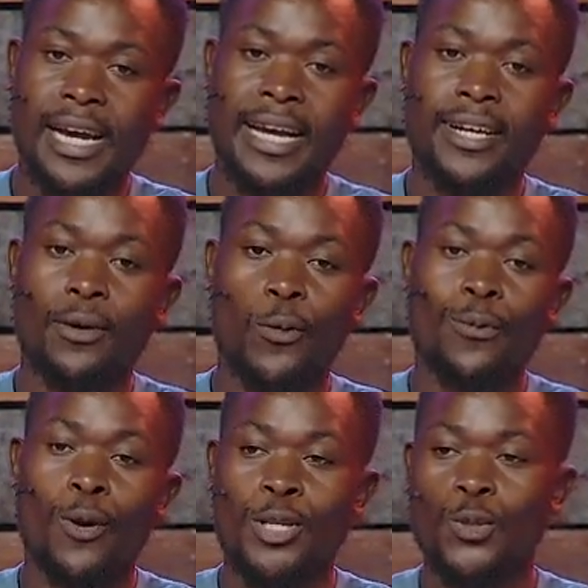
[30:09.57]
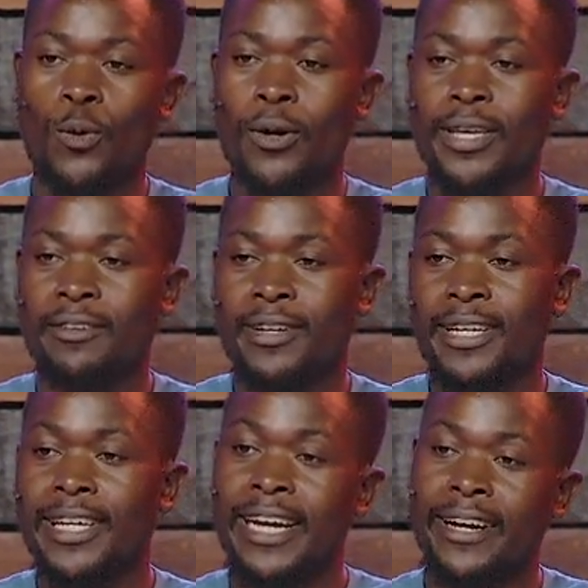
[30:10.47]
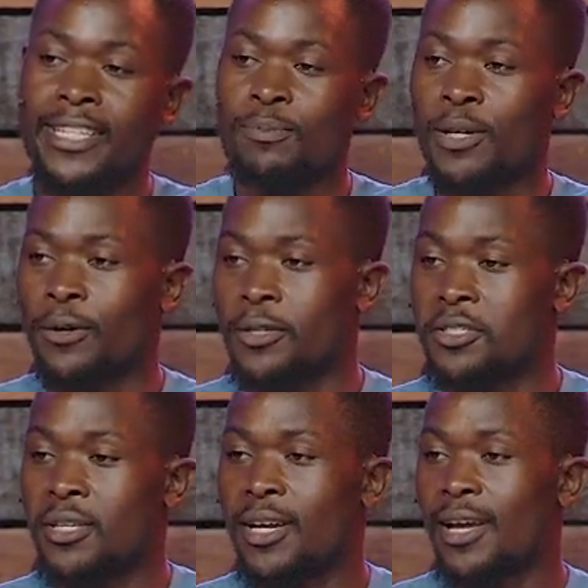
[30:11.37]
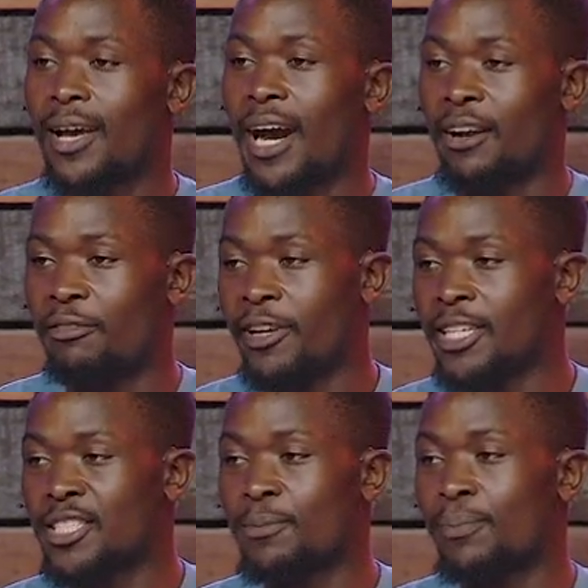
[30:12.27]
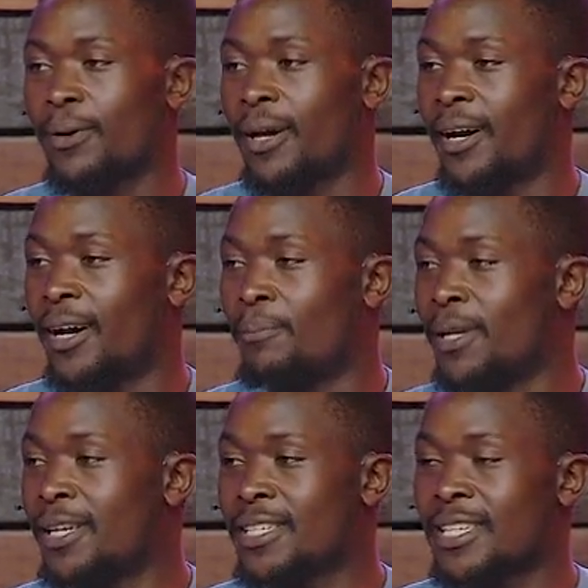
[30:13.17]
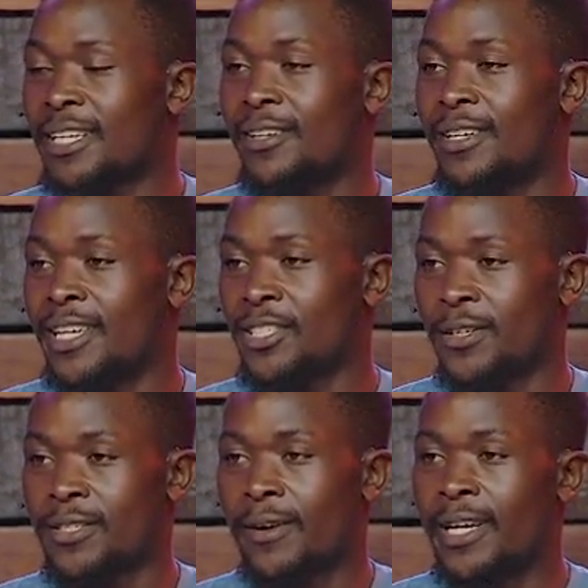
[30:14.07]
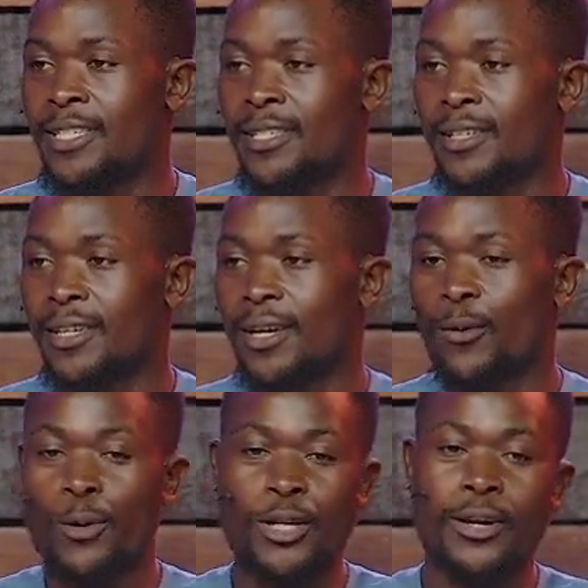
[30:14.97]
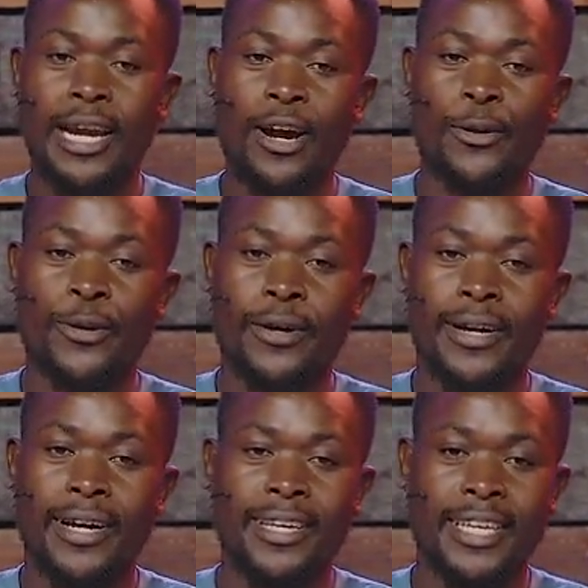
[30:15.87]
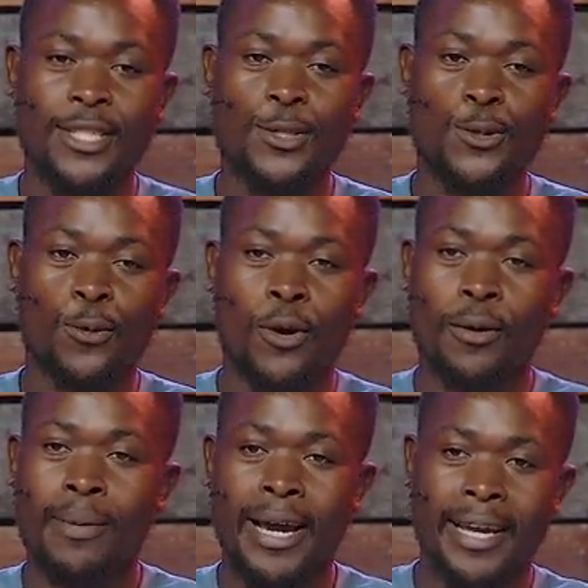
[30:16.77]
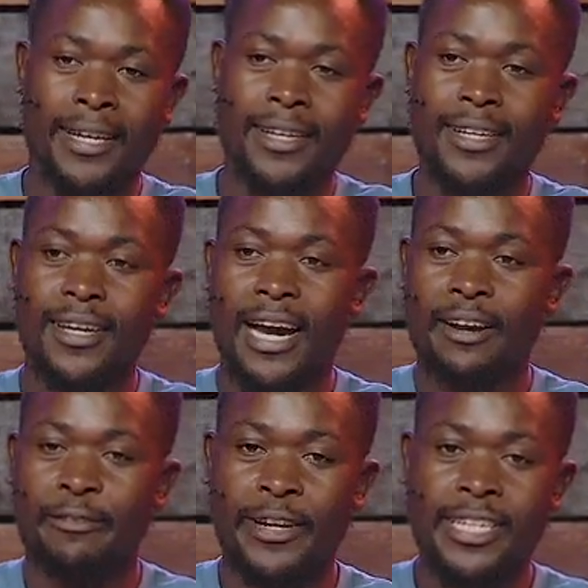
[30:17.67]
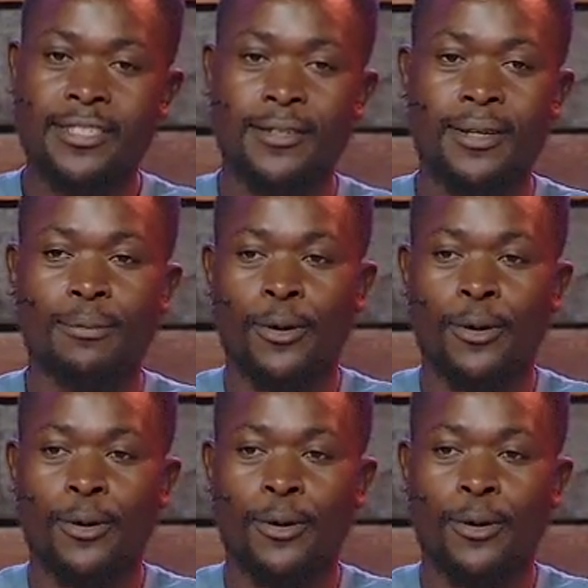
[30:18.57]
and we won't walk even near it because unfinished buildings are dangerous, right? Will you allow your kids to walk by unfinished